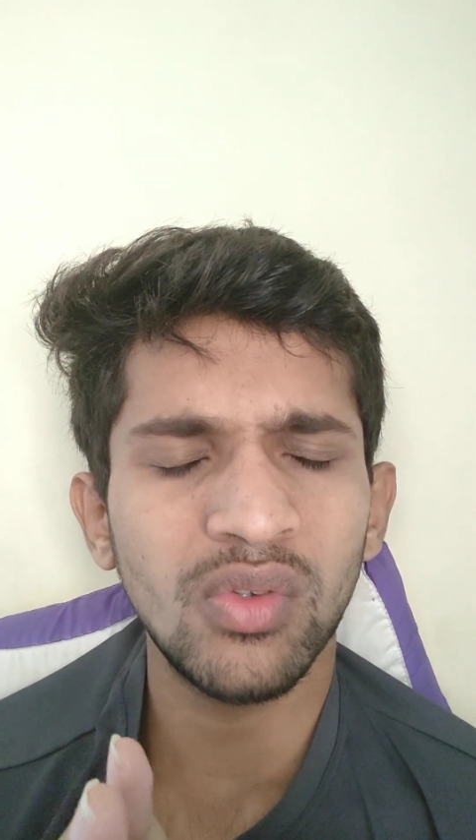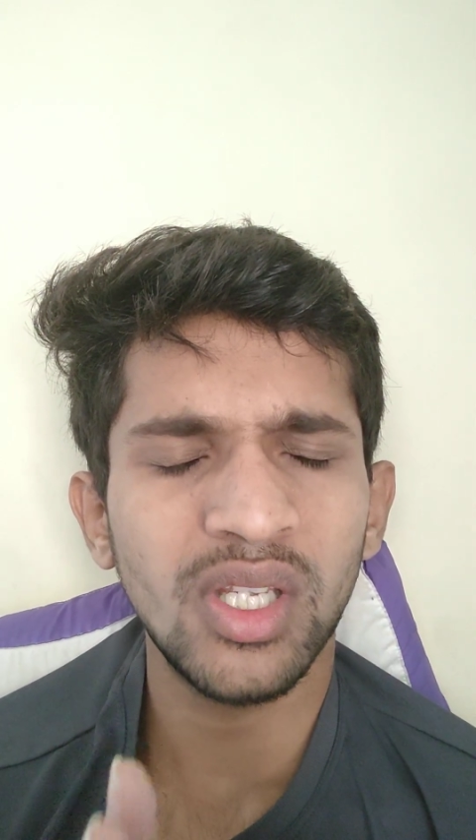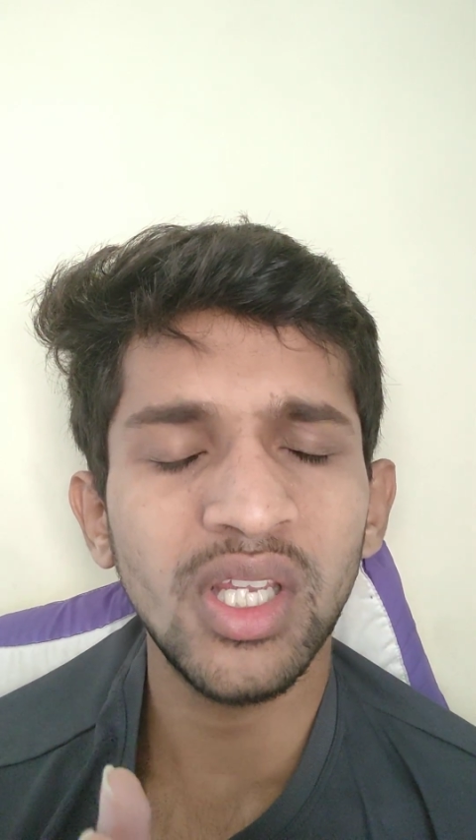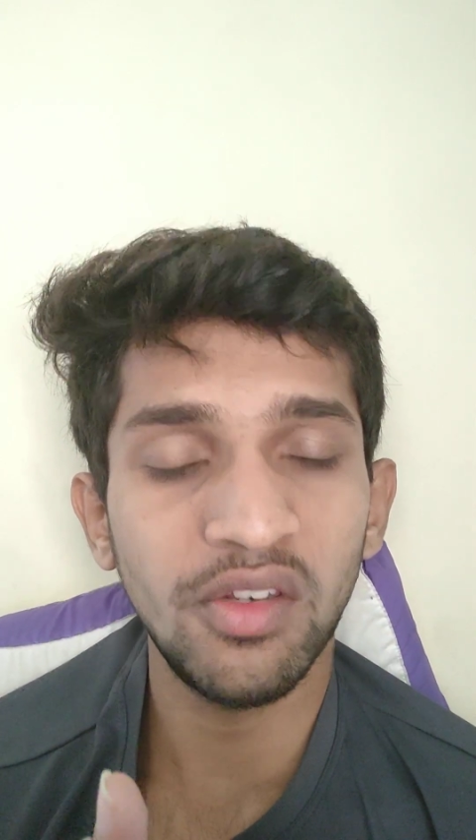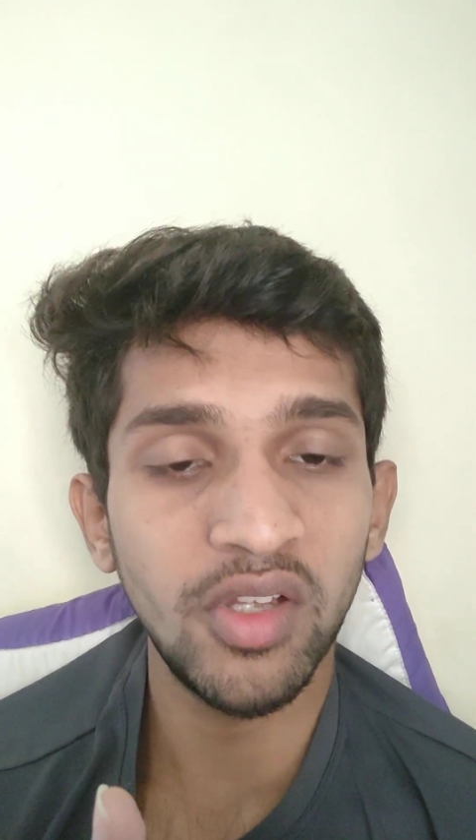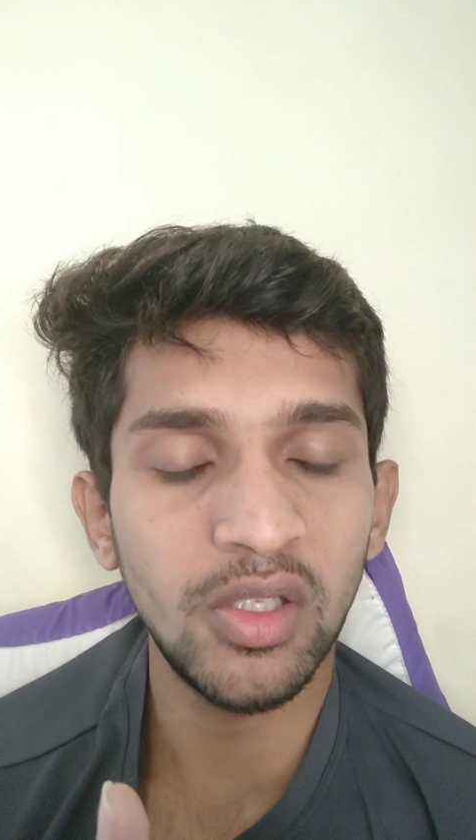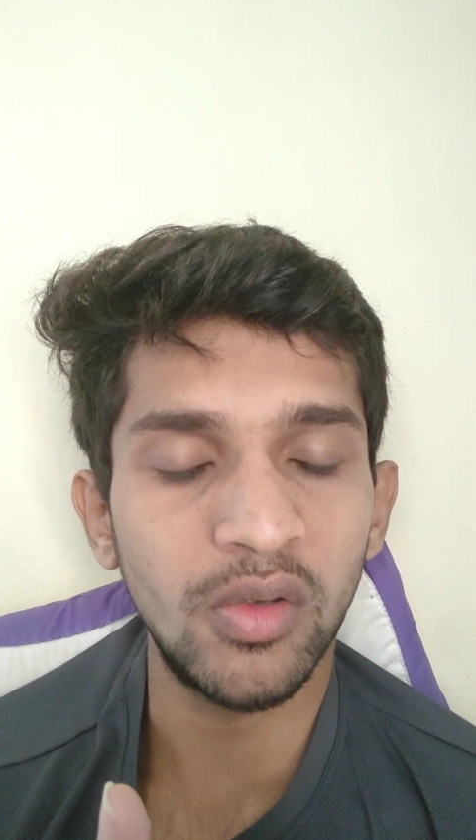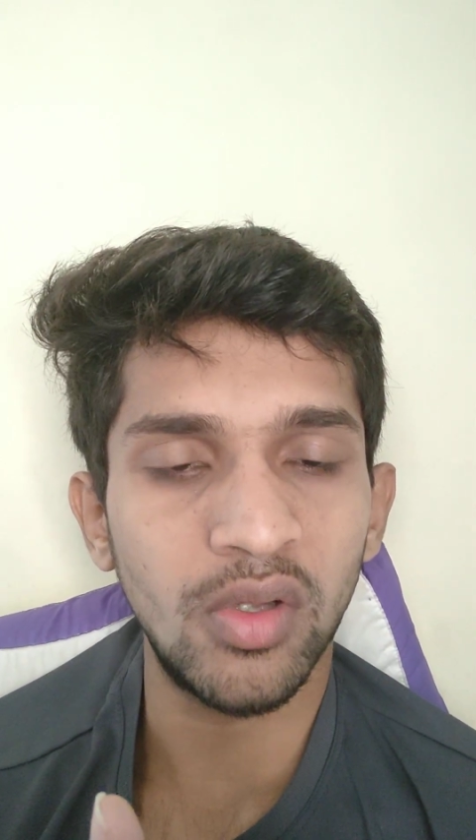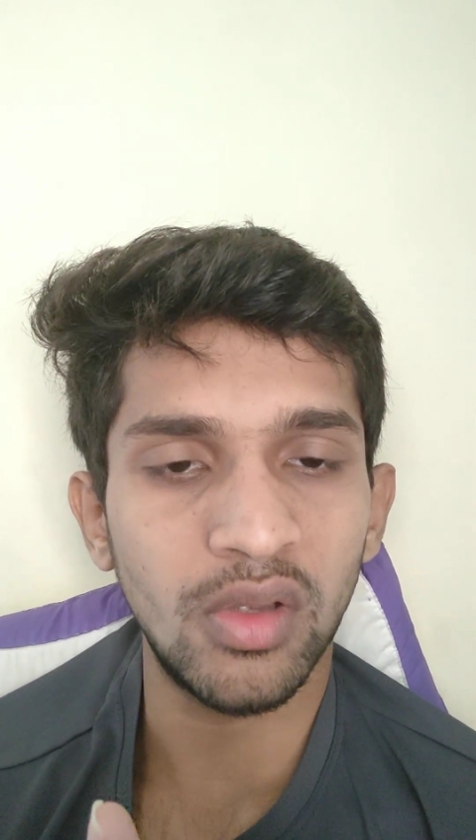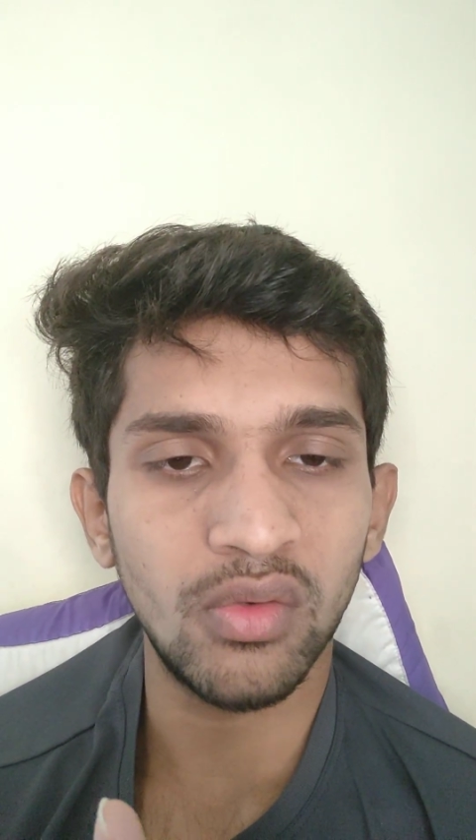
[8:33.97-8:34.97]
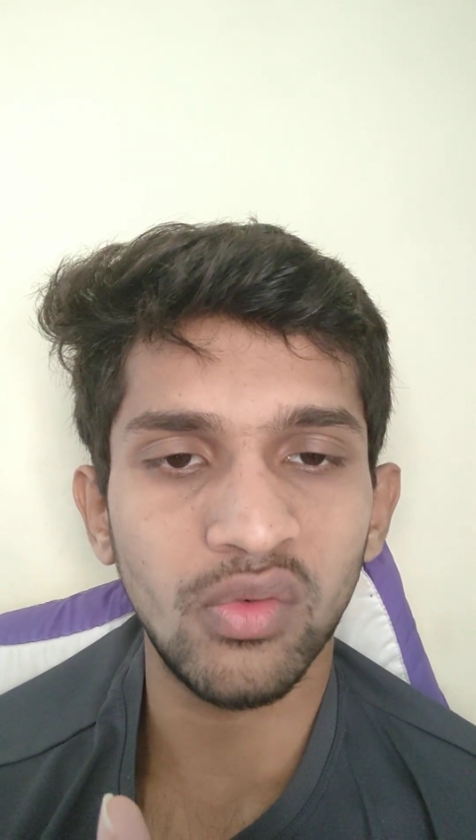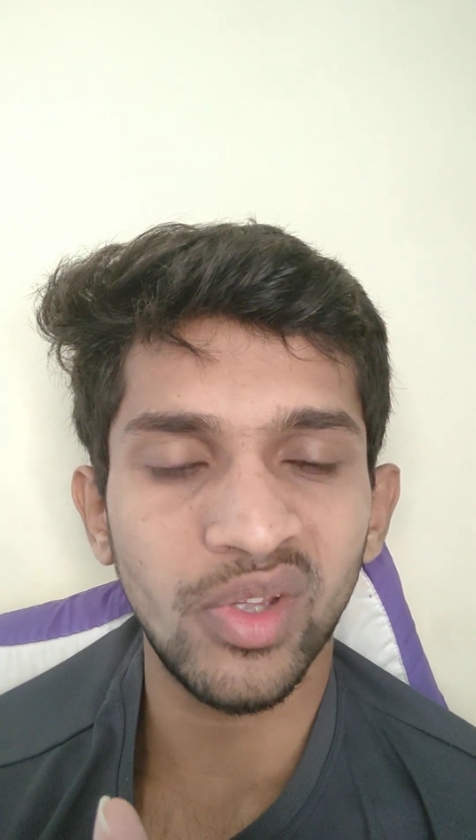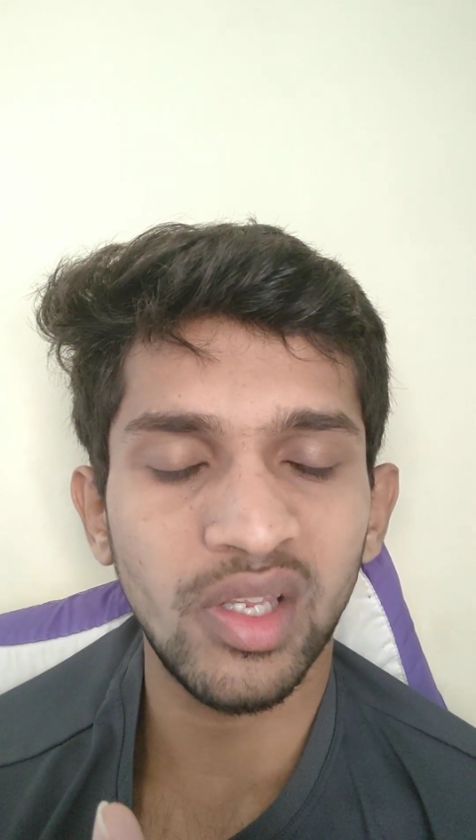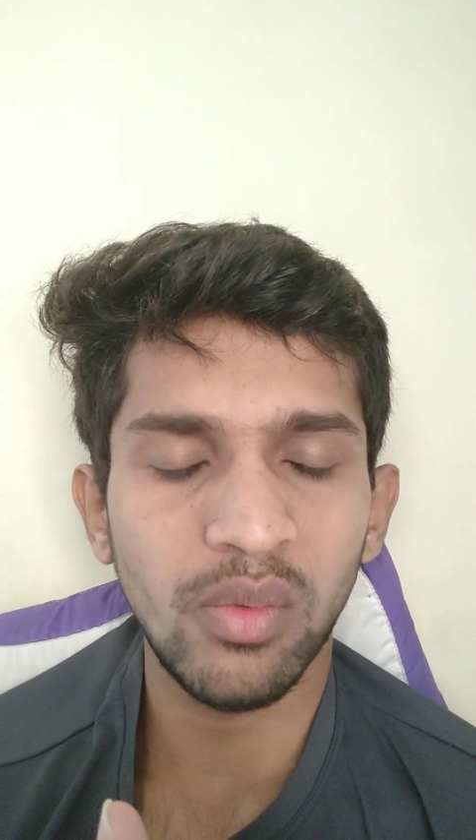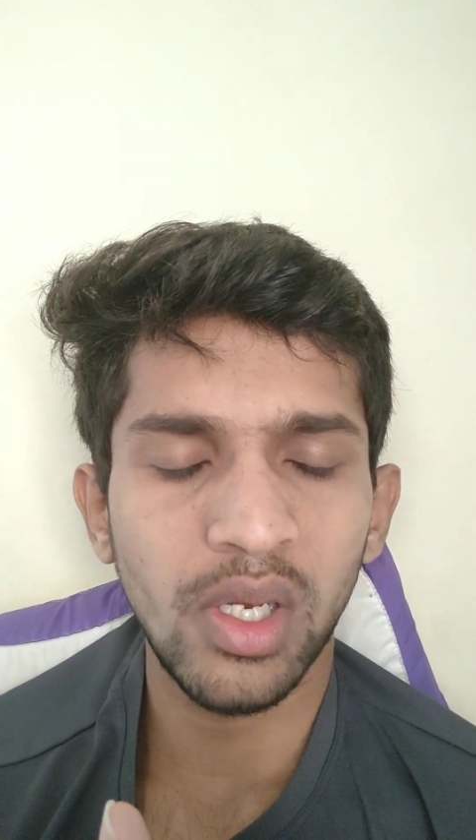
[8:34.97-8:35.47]
Key in value
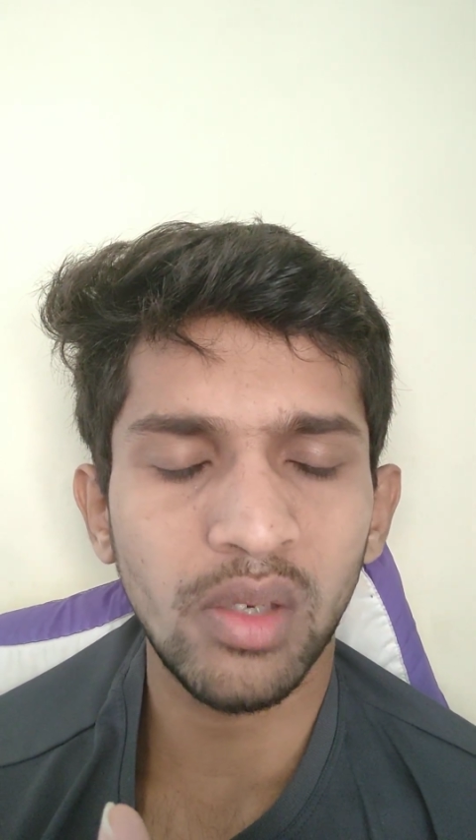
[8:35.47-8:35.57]
variable